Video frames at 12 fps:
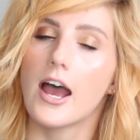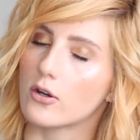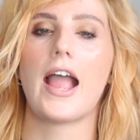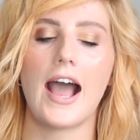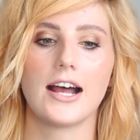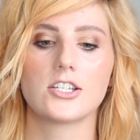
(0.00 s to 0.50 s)

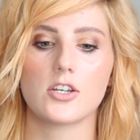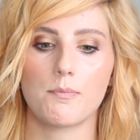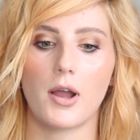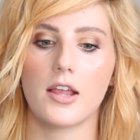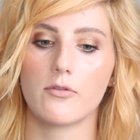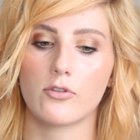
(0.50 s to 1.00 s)
And I had
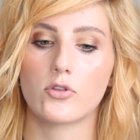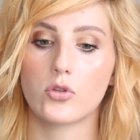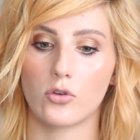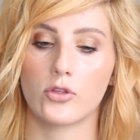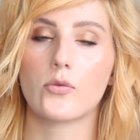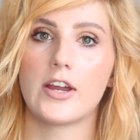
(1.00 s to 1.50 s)
my
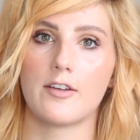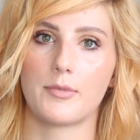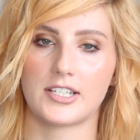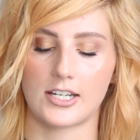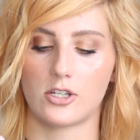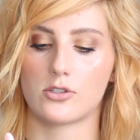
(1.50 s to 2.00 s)
three of
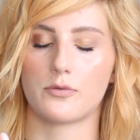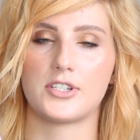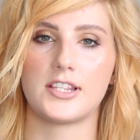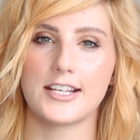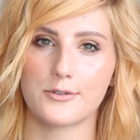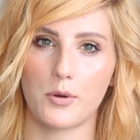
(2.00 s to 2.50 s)
my tattoos,
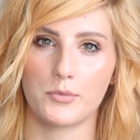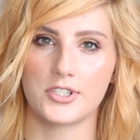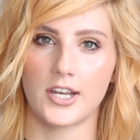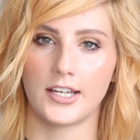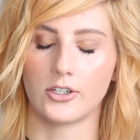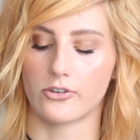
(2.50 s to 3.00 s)
obviously this one was
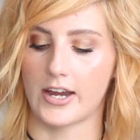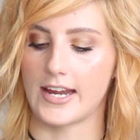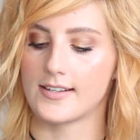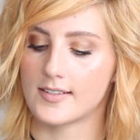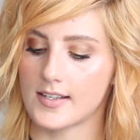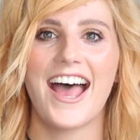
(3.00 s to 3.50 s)
done in
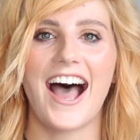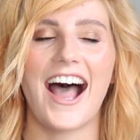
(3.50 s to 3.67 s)
Greece,